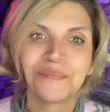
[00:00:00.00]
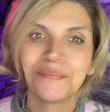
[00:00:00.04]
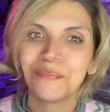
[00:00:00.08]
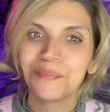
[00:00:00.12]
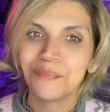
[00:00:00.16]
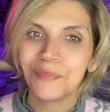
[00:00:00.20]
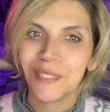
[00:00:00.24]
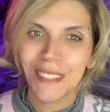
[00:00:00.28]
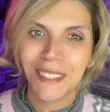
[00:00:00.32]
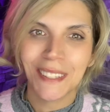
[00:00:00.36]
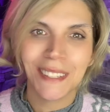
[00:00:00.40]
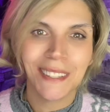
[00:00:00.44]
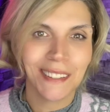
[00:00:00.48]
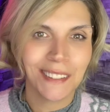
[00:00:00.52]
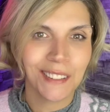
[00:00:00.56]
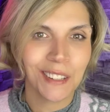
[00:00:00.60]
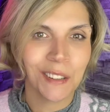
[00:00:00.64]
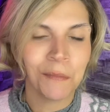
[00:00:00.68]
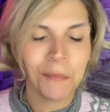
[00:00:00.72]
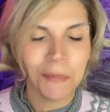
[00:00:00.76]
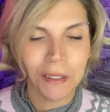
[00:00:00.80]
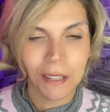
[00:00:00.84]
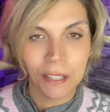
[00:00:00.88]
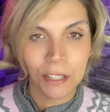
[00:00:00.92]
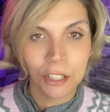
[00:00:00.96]
this is going
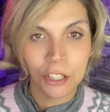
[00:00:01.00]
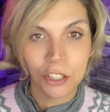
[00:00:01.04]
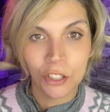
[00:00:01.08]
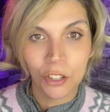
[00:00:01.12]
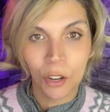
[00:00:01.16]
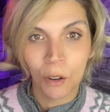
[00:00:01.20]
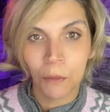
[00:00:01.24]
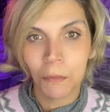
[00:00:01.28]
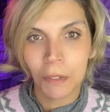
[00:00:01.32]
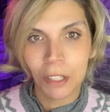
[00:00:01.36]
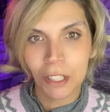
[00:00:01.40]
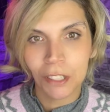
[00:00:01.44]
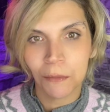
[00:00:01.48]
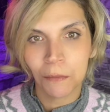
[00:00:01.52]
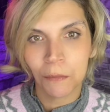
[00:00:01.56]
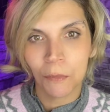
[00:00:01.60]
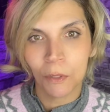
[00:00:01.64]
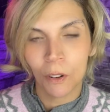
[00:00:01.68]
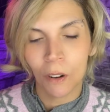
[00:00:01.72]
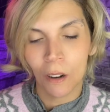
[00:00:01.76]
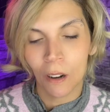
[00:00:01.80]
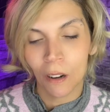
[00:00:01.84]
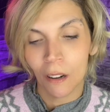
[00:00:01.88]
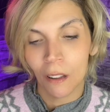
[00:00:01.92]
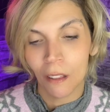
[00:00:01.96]
to be so much
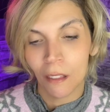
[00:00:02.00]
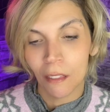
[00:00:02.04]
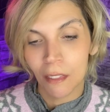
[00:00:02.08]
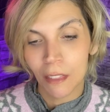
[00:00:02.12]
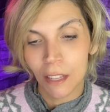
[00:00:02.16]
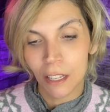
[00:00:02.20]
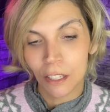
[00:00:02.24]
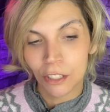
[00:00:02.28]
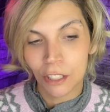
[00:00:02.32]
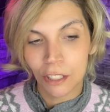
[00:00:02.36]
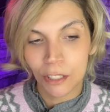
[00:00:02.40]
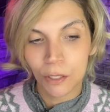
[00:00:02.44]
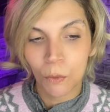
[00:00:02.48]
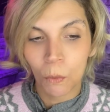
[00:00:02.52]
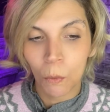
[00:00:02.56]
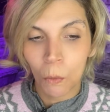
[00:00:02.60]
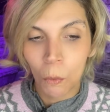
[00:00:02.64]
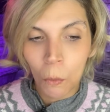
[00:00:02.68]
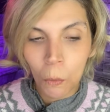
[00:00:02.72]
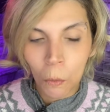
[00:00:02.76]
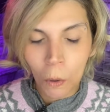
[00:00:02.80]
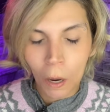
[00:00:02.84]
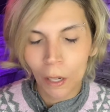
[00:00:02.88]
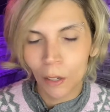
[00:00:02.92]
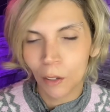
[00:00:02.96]
more than just
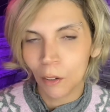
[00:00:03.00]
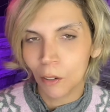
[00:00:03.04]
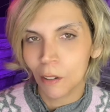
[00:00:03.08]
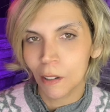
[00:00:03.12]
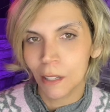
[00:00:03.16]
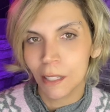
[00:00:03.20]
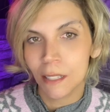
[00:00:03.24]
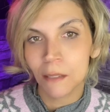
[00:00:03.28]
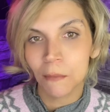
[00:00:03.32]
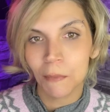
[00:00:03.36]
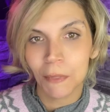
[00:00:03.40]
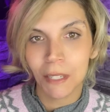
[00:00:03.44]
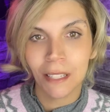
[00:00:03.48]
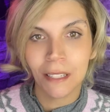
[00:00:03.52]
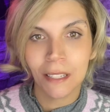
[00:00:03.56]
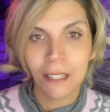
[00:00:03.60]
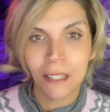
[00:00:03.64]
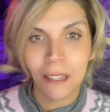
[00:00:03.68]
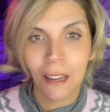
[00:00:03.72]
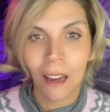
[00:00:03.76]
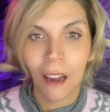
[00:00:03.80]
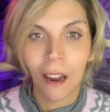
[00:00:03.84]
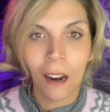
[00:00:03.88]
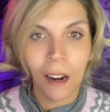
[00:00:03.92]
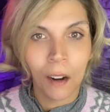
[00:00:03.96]
one
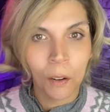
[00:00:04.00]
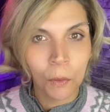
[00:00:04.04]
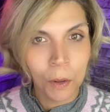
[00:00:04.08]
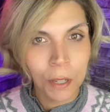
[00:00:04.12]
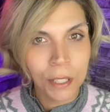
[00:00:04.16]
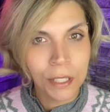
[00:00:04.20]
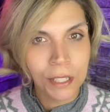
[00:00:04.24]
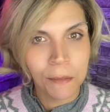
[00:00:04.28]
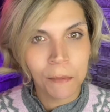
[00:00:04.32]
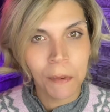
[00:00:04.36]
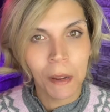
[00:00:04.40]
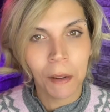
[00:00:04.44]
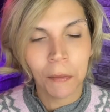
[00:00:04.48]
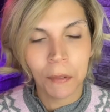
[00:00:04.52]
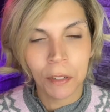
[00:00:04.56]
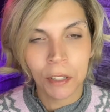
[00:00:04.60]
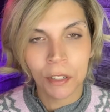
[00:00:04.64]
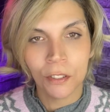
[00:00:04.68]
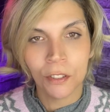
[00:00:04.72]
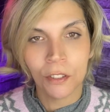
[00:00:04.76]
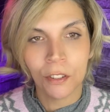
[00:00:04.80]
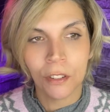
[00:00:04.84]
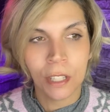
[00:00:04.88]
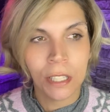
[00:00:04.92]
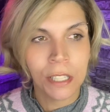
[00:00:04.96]
Christmas. I want to be able to
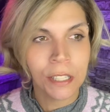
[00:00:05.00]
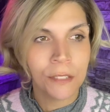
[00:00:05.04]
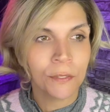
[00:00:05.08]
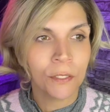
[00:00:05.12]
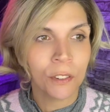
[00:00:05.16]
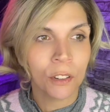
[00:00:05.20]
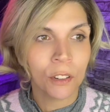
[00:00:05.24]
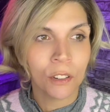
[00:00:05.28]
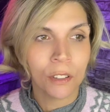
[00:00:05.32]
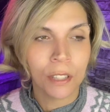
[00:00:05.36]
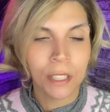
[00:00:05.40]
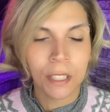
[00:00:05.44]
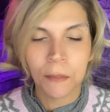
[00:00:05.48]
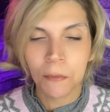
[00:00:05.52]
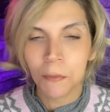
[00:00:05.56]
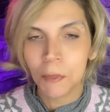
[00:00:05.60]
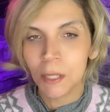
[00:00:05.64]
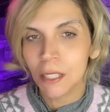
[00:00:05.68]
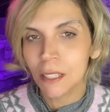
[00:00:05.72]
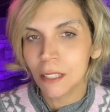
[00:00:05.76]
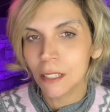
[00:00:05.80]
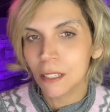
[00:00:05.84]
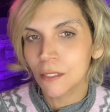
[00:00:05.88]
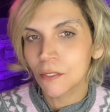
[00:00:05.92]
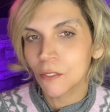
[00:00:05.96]
do this for
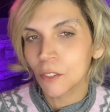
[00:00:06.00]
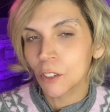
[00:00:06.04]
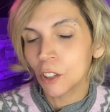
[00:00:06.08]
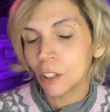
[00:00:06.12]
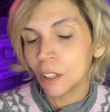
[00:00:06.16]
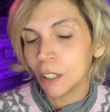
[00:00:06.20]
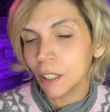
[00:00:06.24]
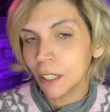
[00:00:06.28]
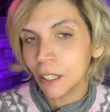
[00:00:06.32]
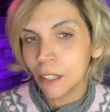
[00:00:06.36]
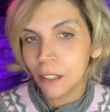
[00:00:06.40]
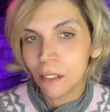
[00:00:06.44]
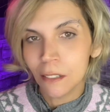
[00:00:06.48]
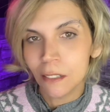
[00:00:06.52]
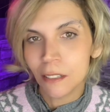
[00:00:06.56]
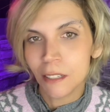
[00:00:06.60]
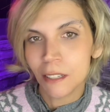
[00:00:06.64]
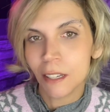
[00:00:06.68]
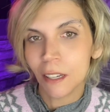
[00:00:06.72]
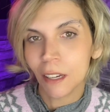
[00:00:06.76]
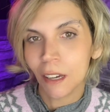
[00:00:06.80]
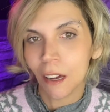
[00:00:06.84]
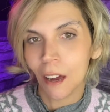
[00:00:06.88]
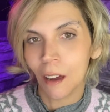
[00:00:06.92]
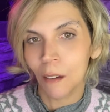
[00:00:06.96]
Christmases for years
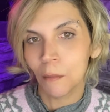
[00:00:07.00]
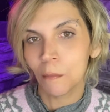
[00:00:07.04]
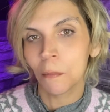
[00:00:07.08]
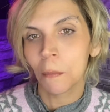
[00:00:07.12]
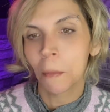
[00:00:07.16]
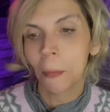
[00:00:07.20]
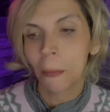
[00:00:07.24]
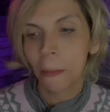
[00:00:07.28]
to come.